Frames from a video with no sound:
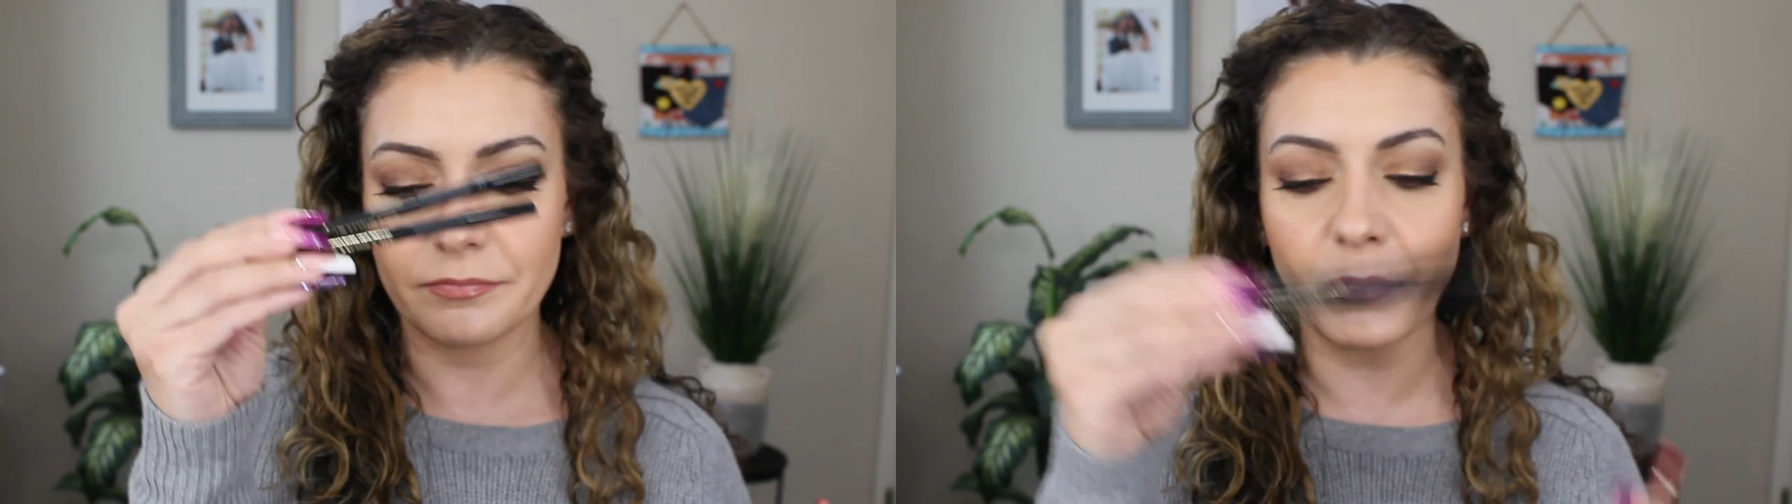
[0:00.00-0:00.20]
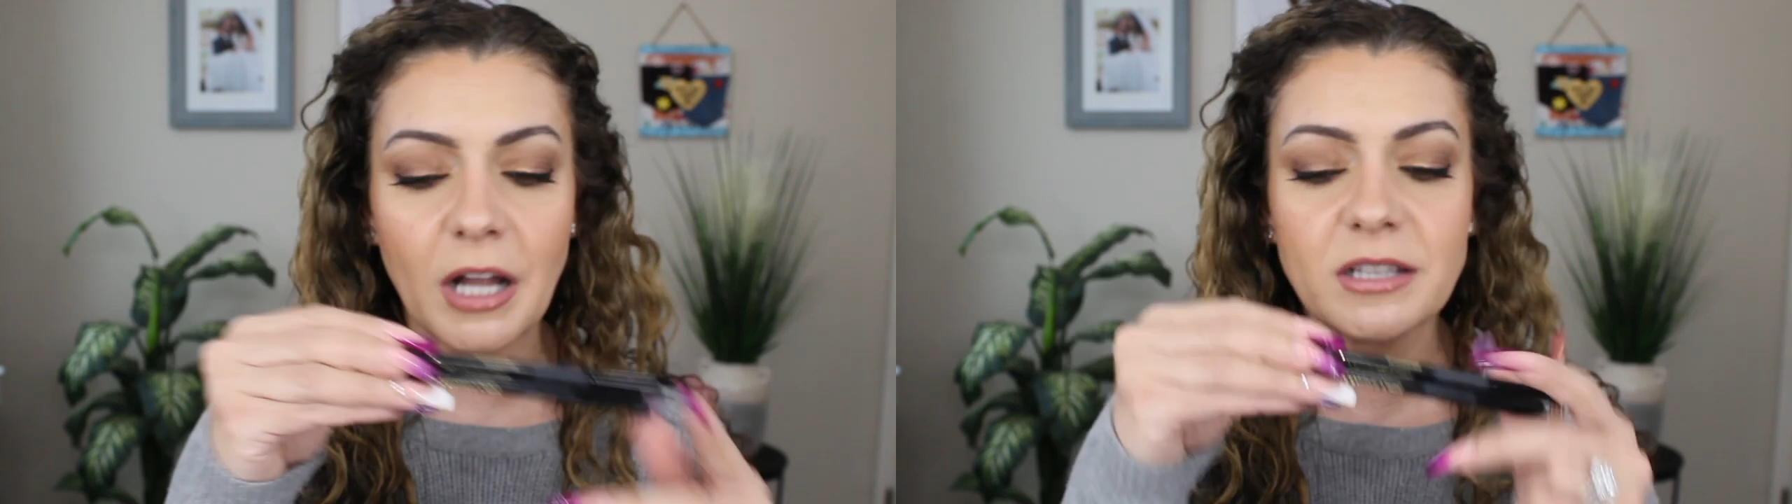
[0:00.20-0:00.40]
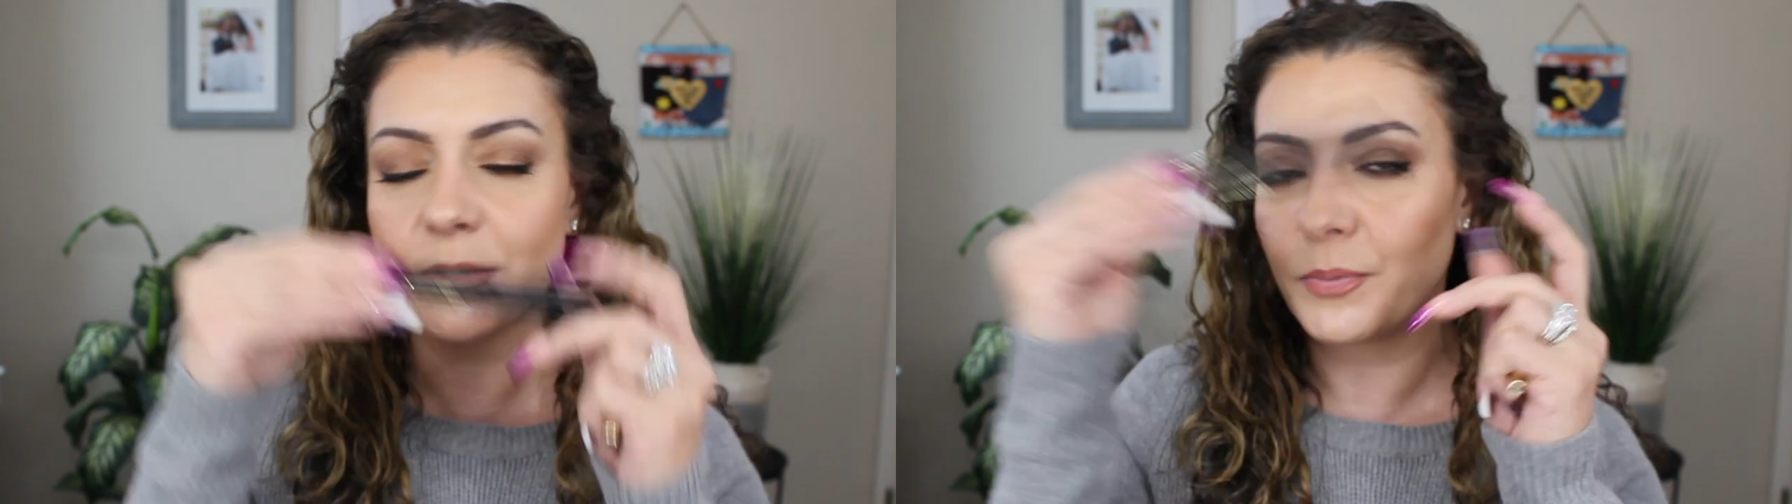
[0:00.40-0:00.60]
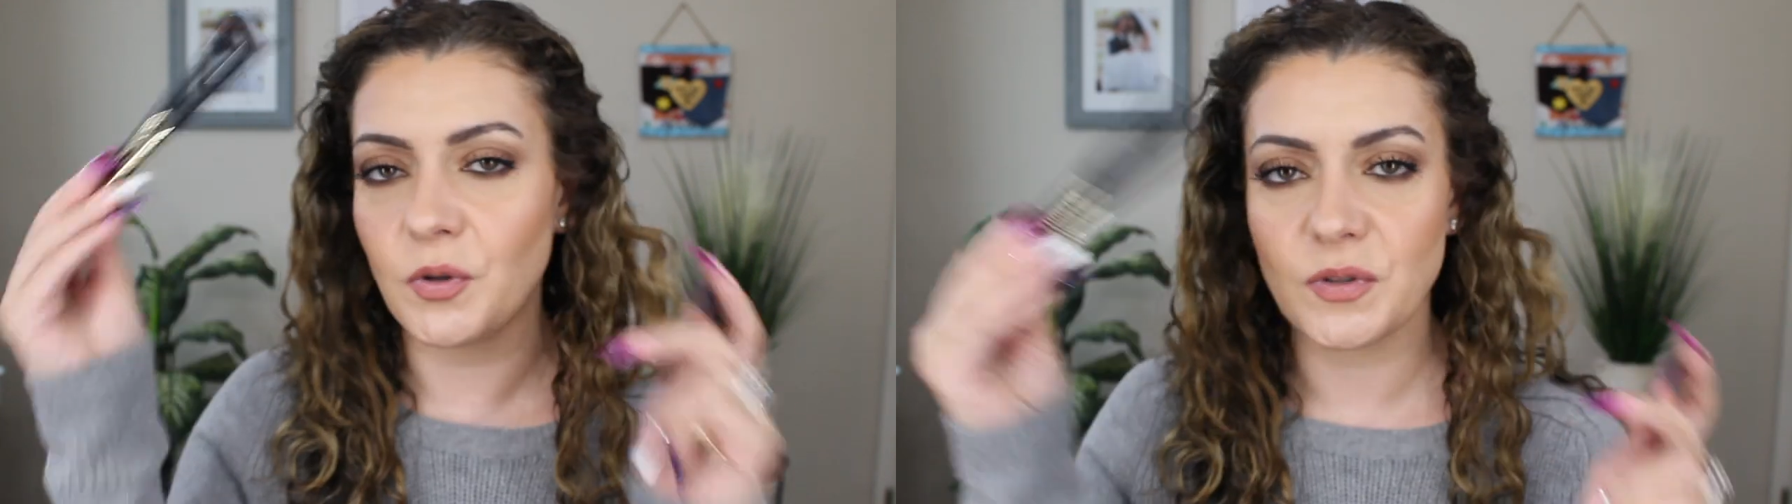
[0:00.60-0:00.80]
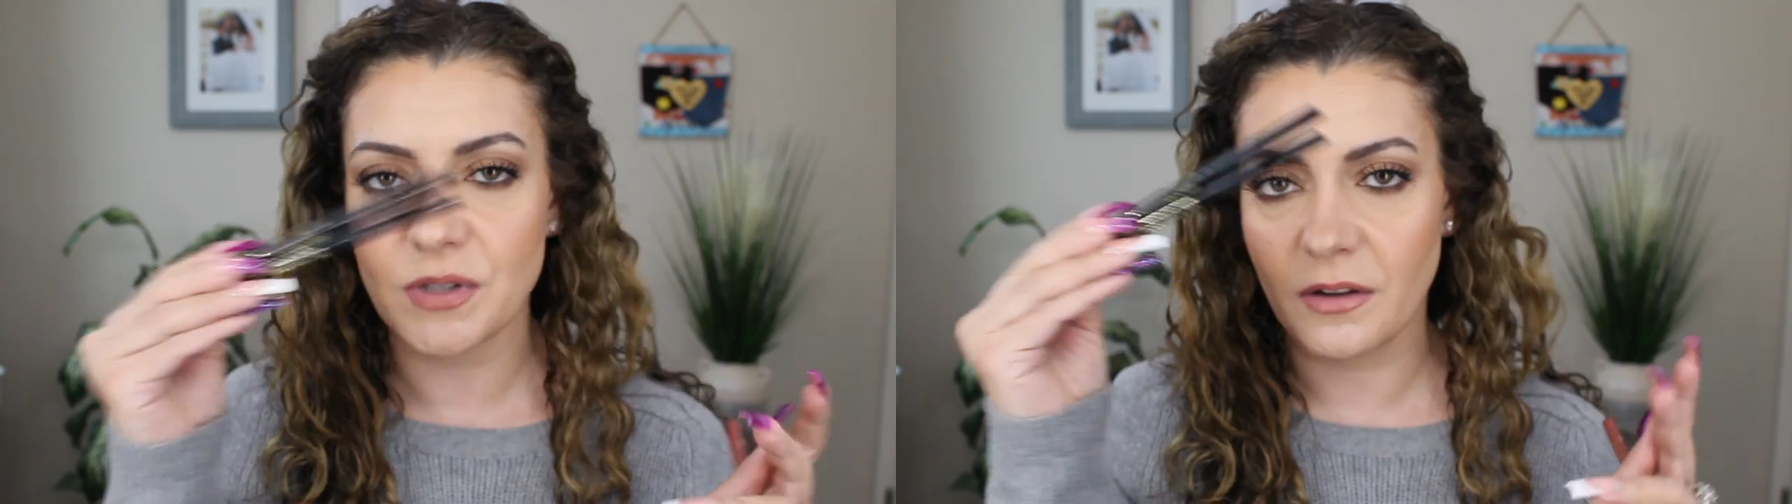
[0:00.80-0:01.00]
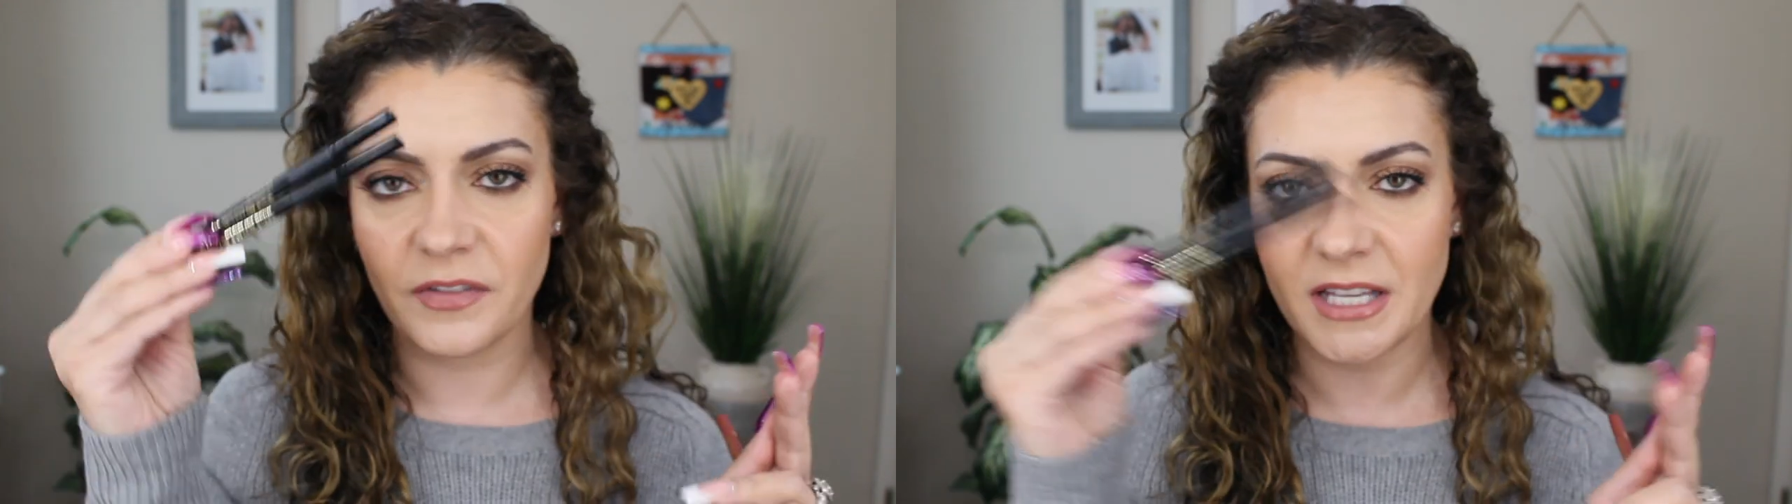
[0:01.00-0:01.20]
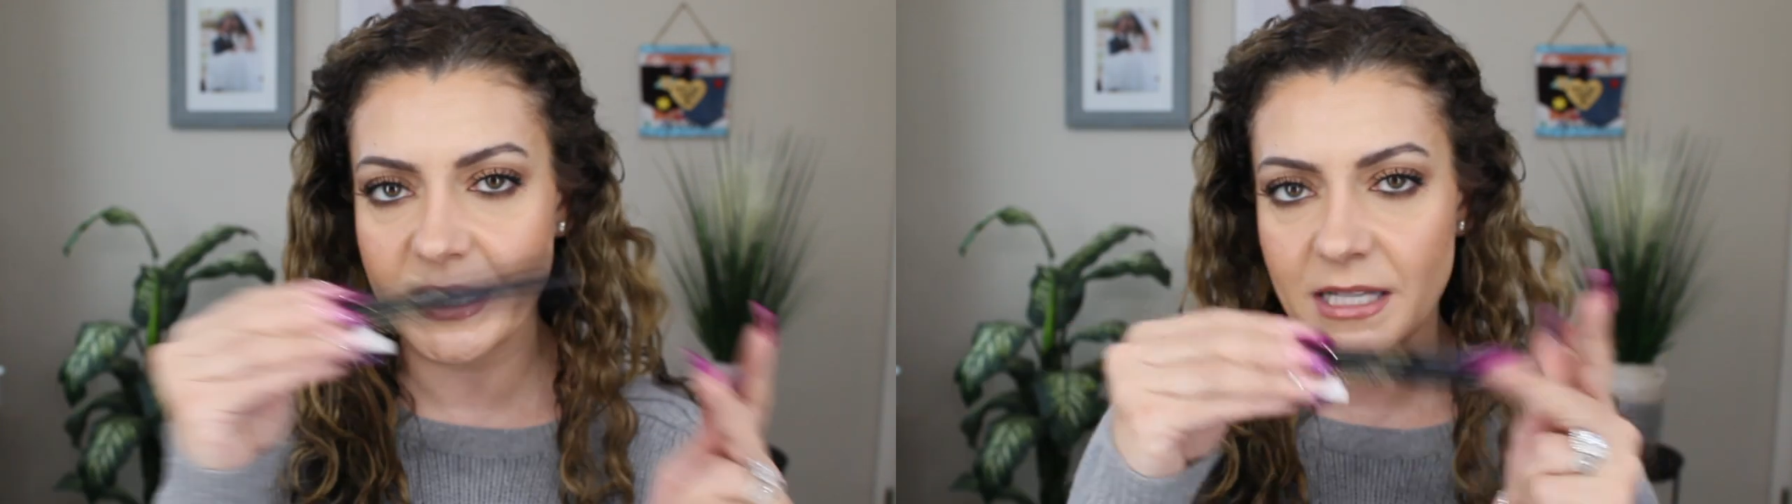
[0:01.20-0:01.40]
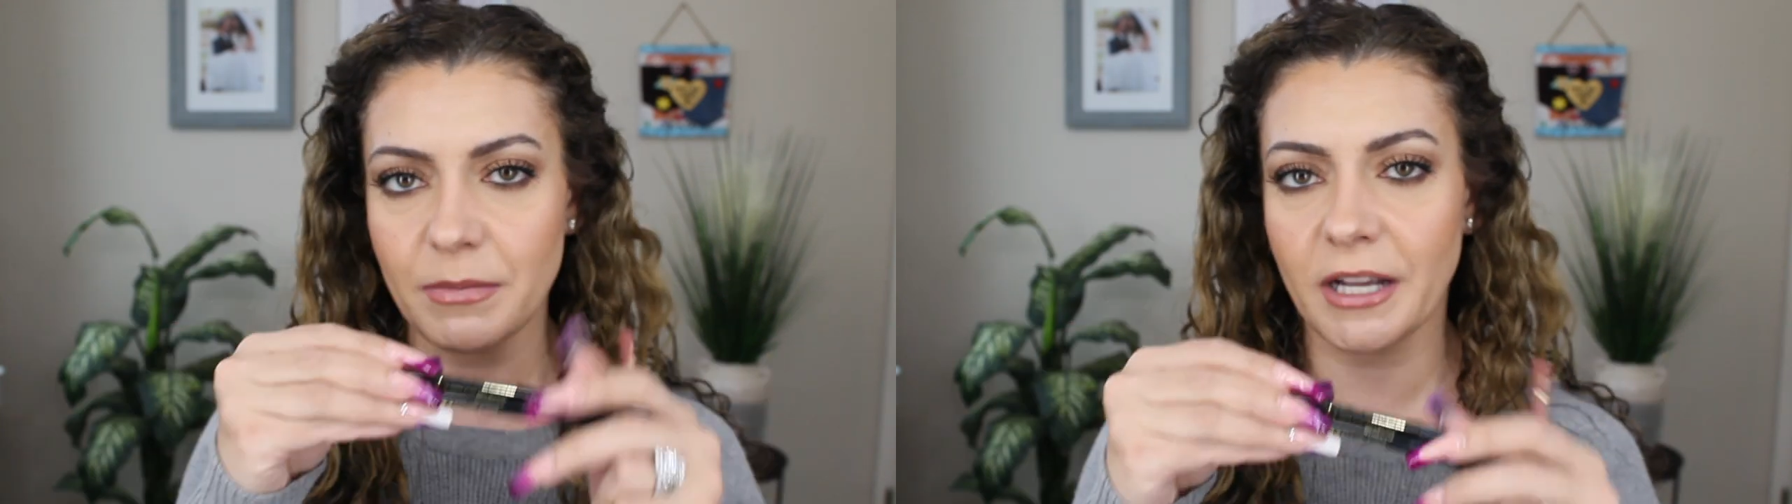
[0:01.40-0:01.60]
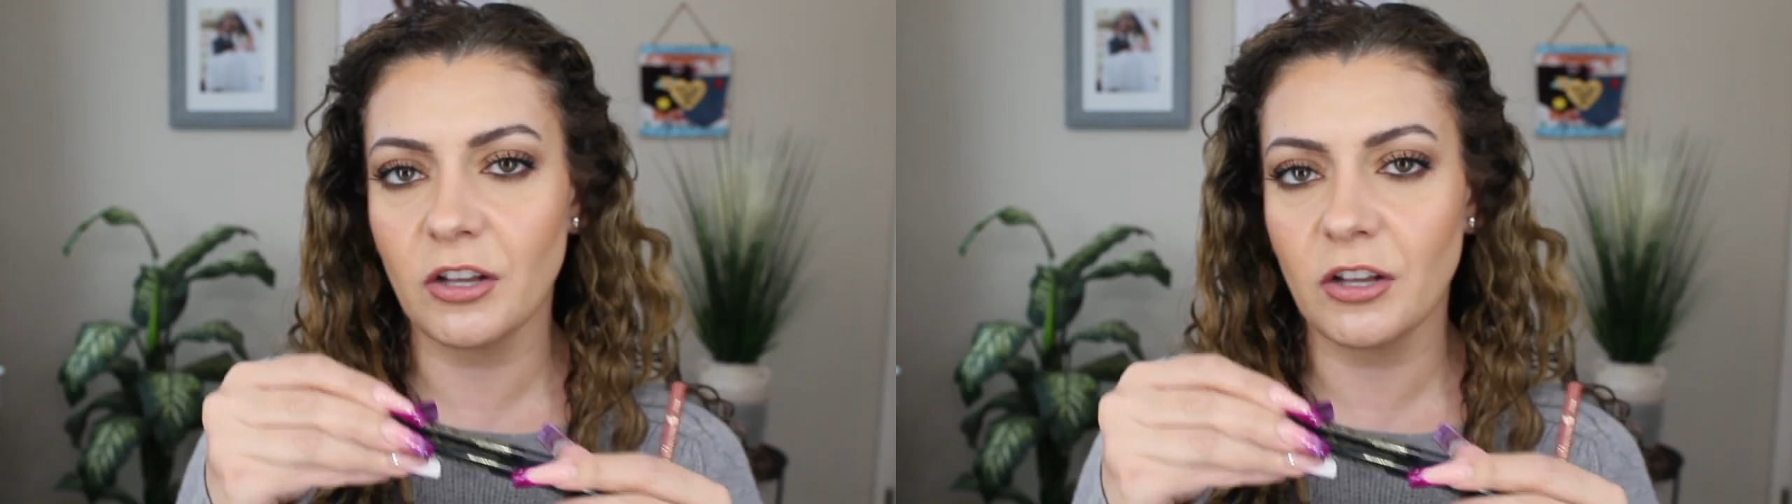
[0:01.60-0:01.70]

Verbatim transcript: multiples of these in my